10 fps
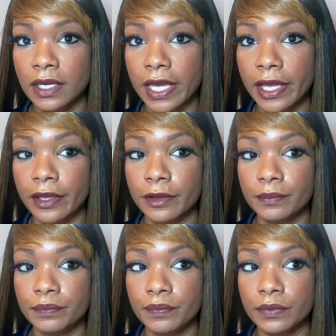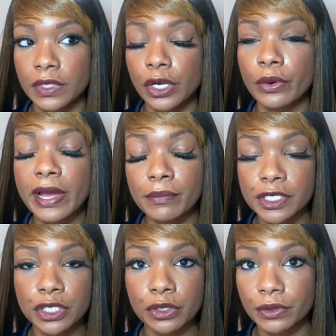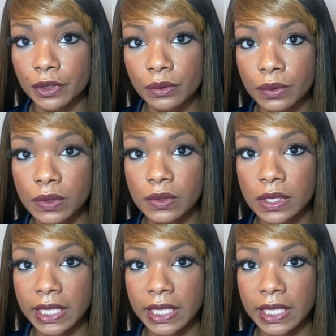how mission critical